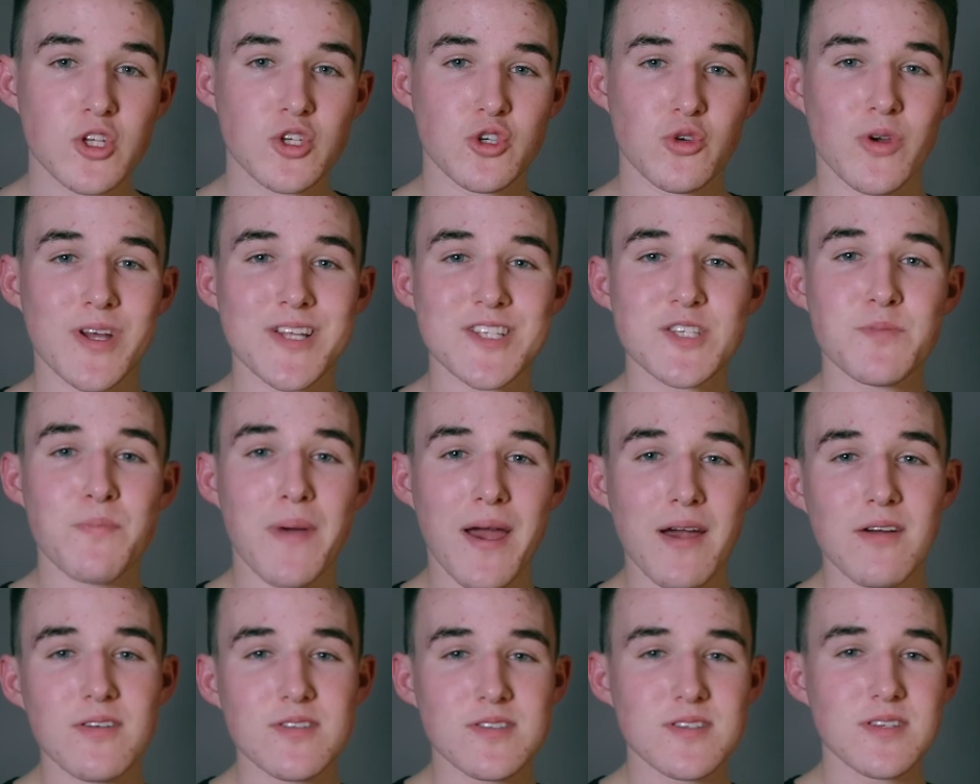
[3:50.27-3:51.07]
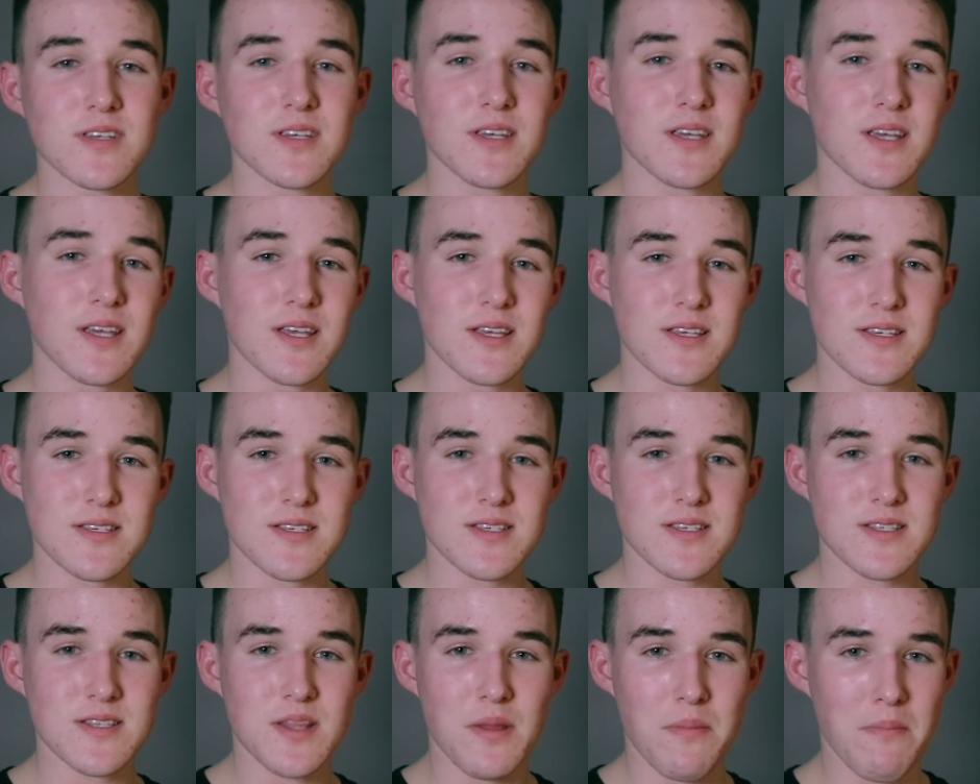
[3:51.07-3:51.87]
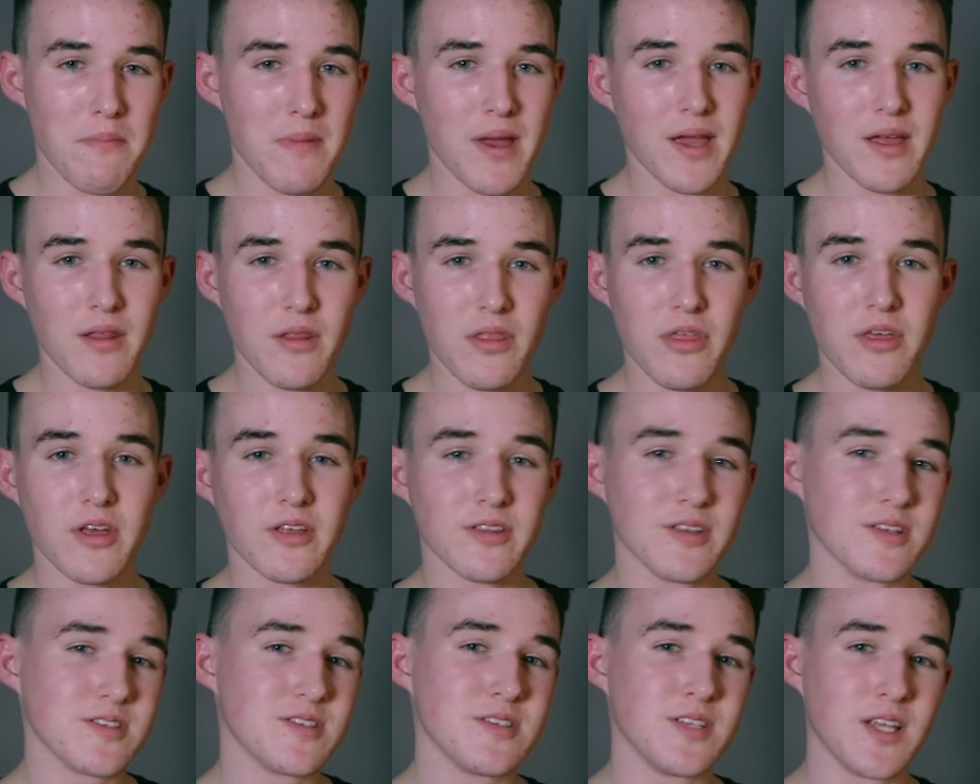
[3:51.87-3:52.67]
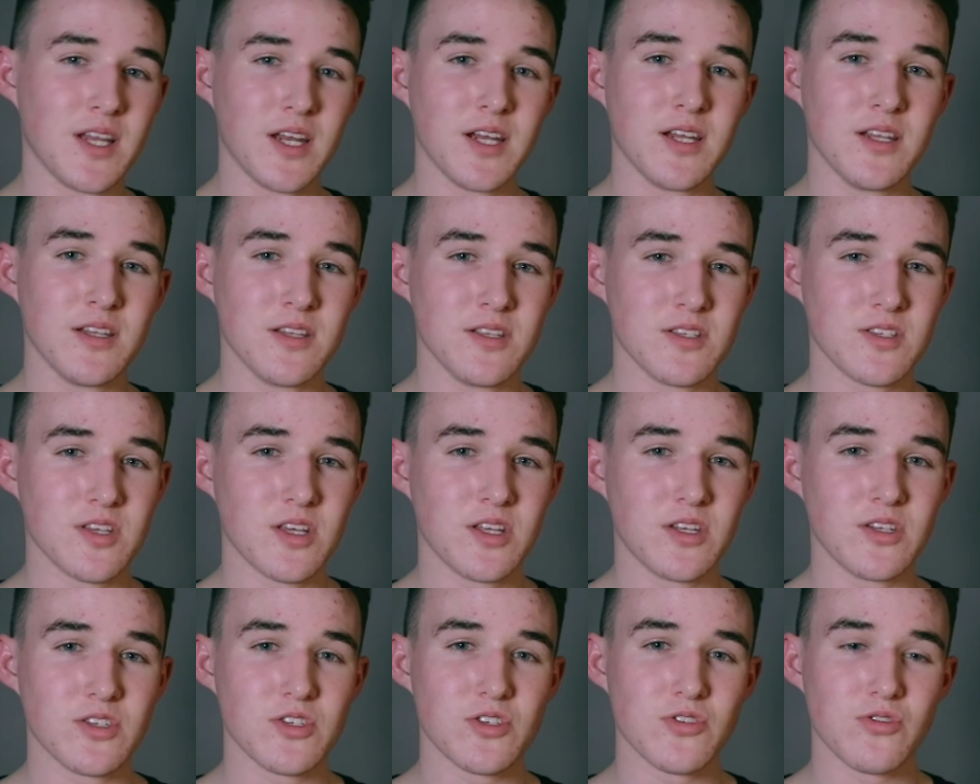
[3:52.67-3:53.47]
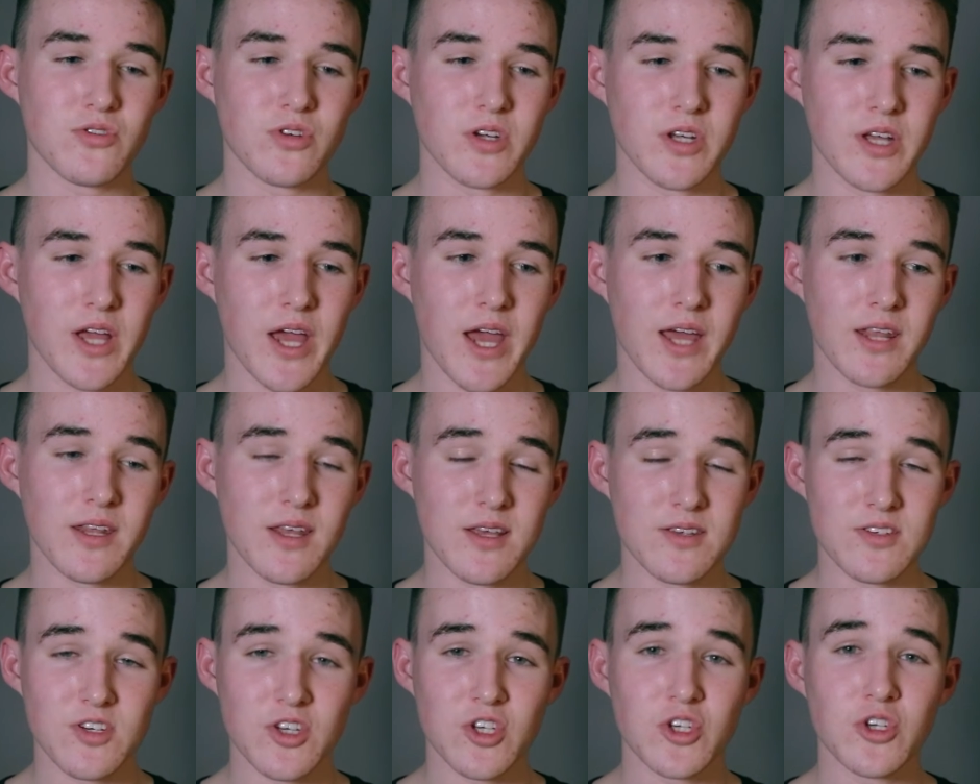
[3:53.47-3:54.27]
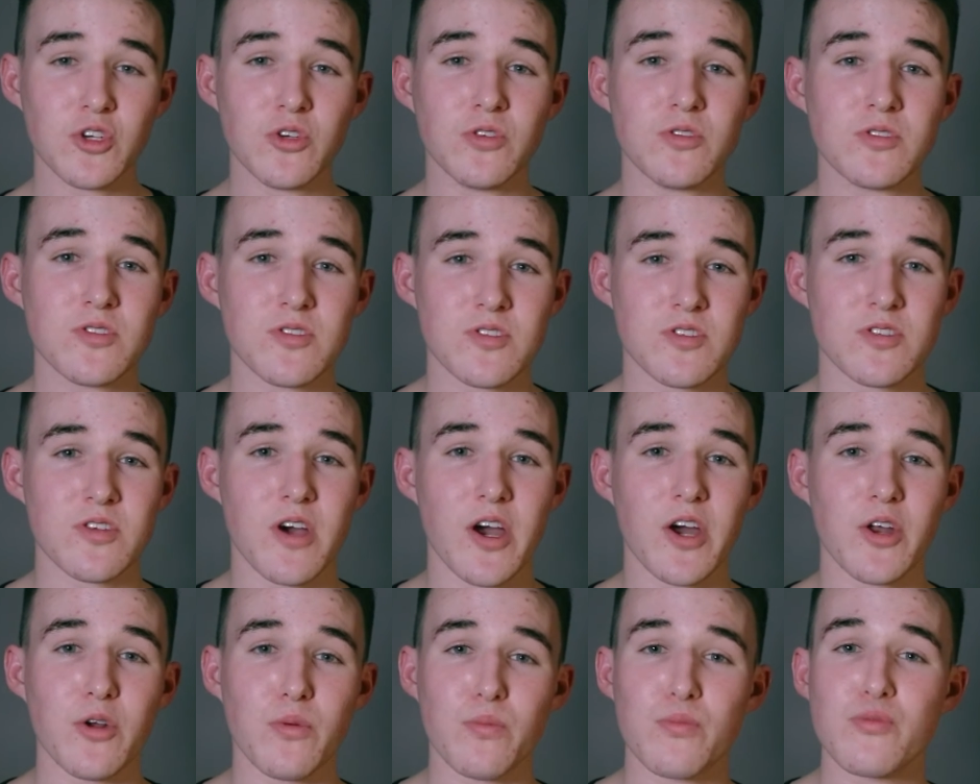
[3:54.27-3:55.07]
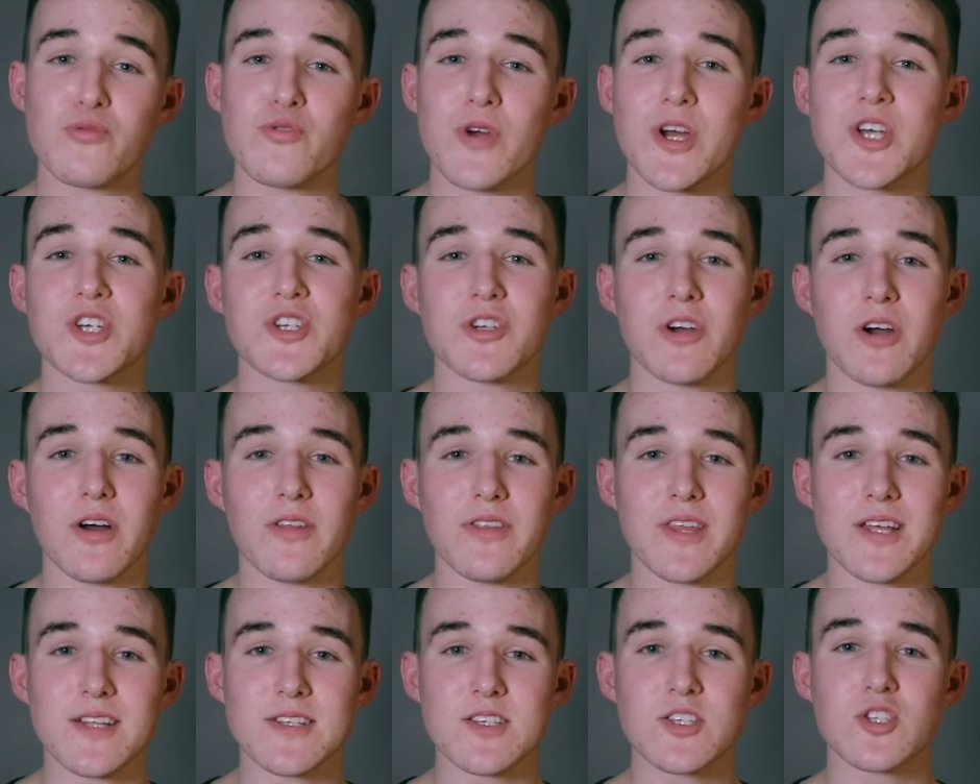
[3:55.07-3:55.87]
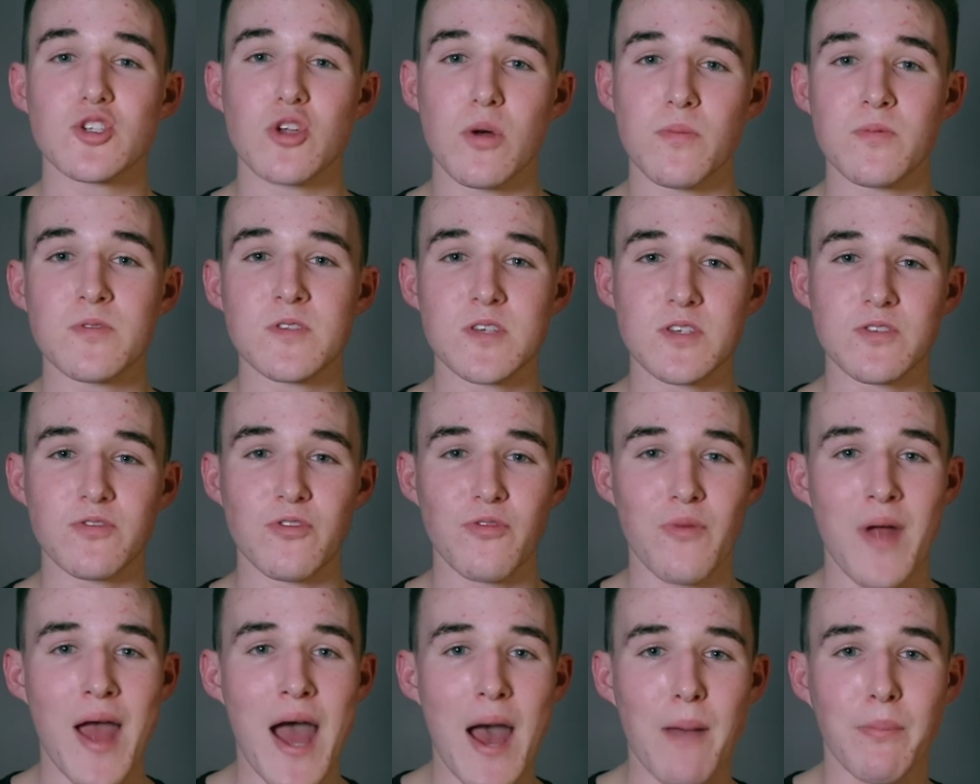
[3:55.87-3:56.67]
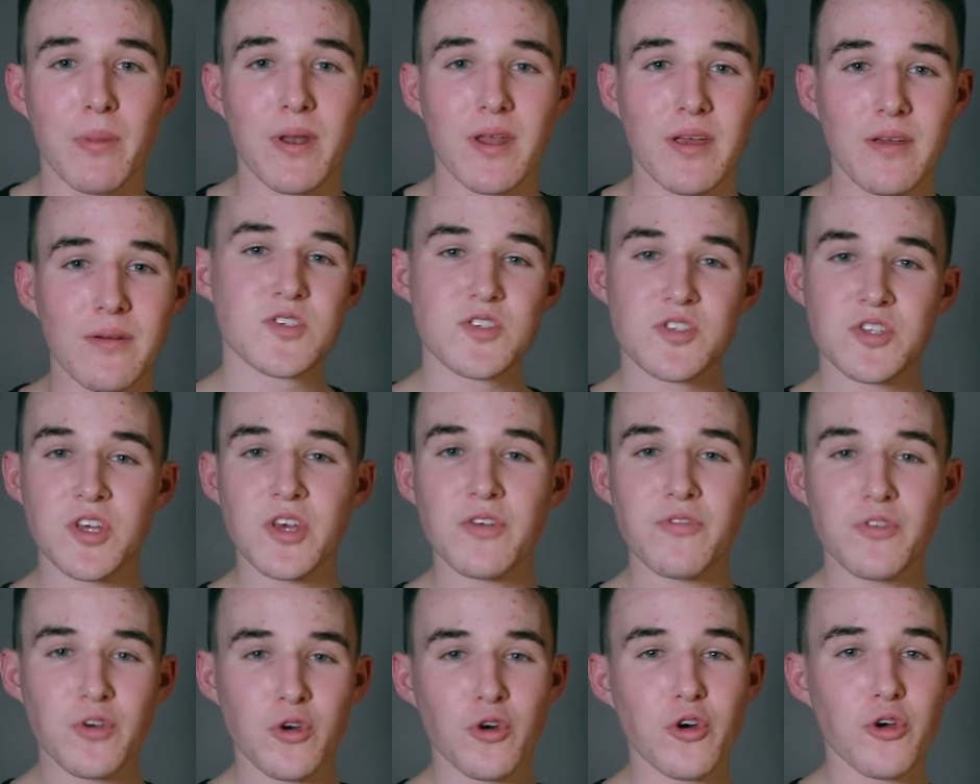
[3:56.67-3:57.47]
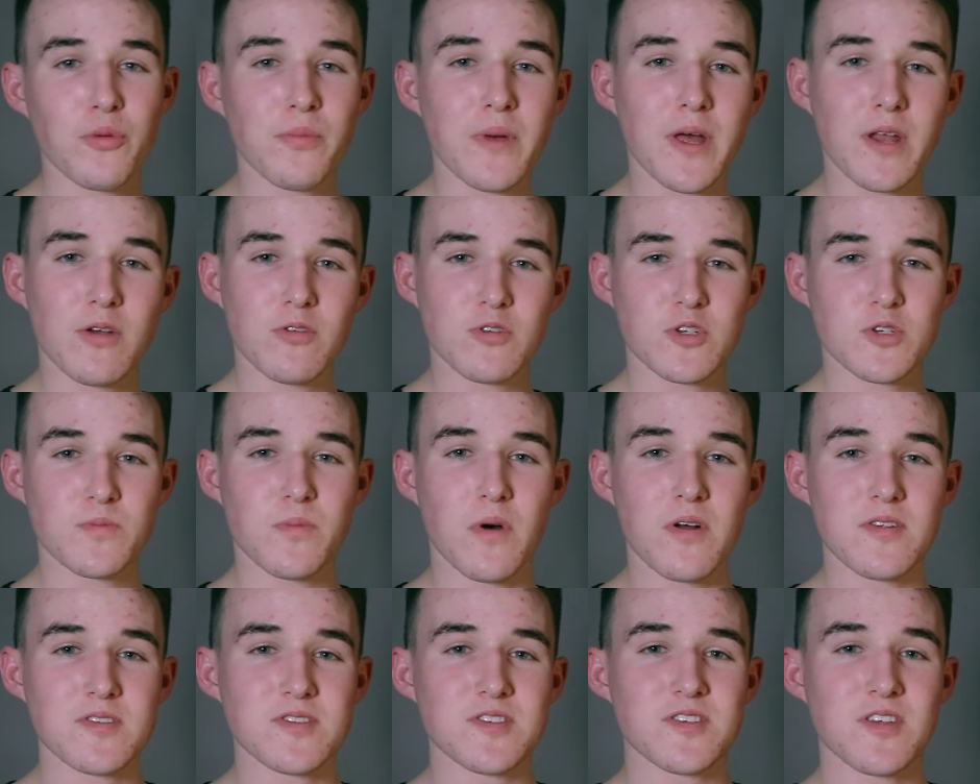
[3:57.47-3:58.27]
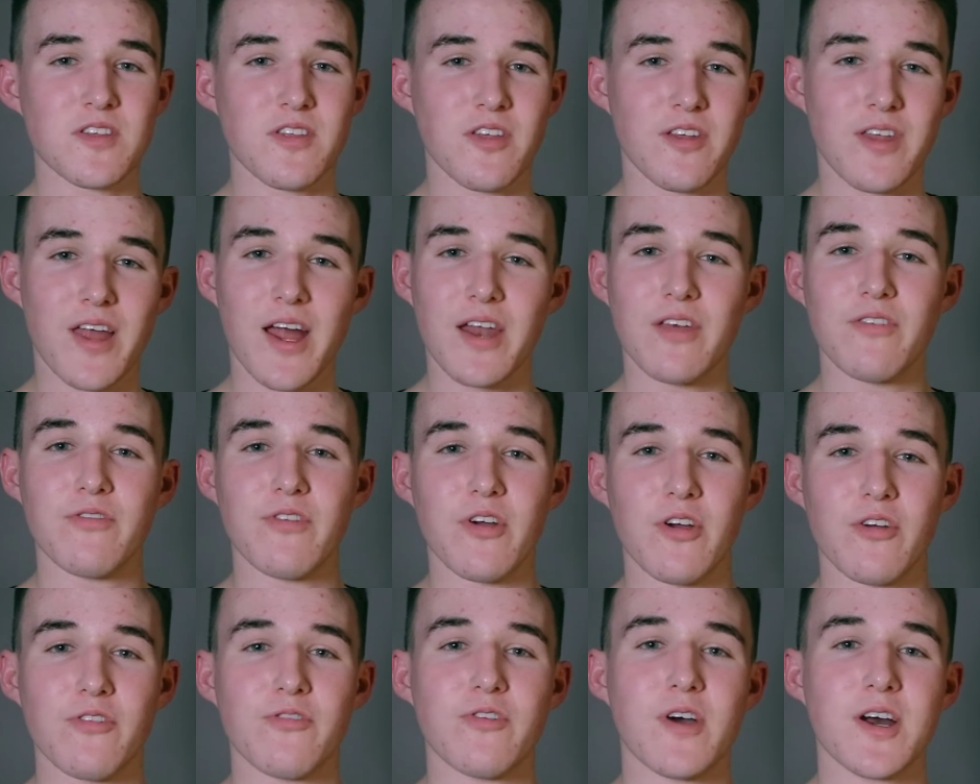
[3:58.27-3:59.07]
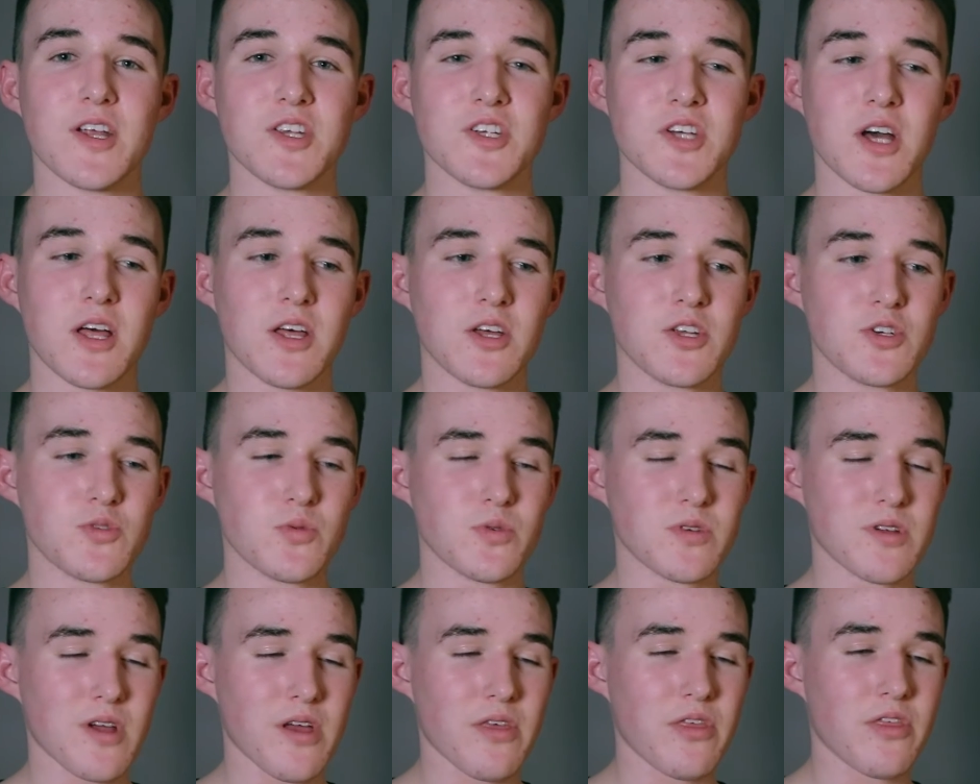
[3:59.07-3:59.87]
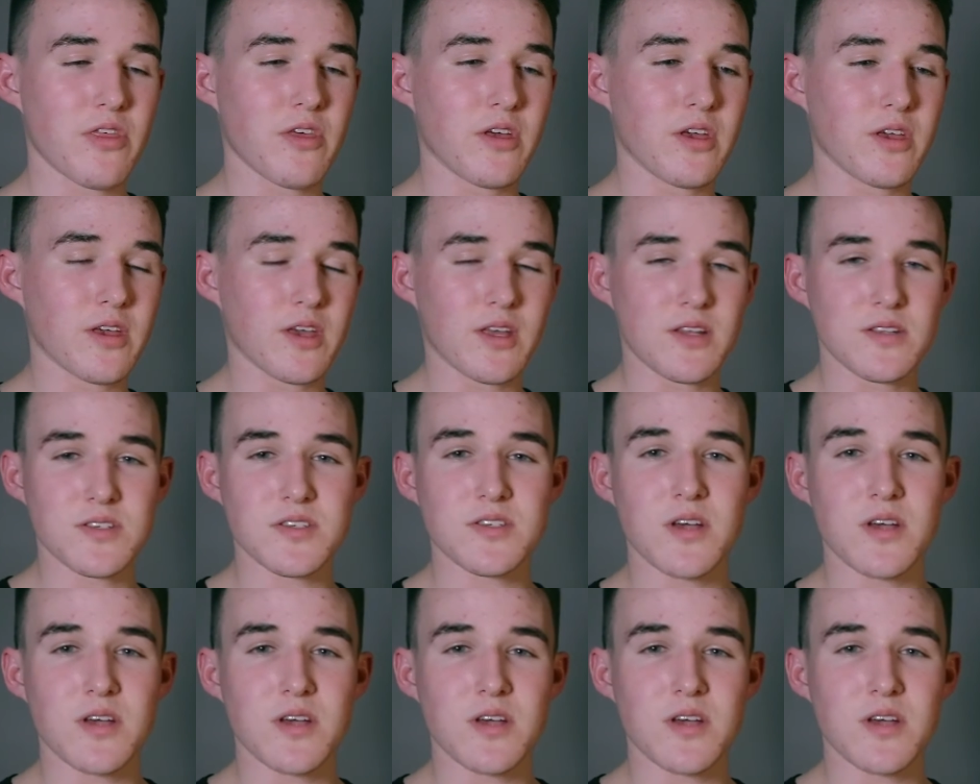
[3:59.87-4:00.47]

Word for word: Transparency is the main thing that's needed in this industry, and there's a huge societal pressure that stops this from happening. Steve Cook made a response to the Natty Verified challenge, which I think in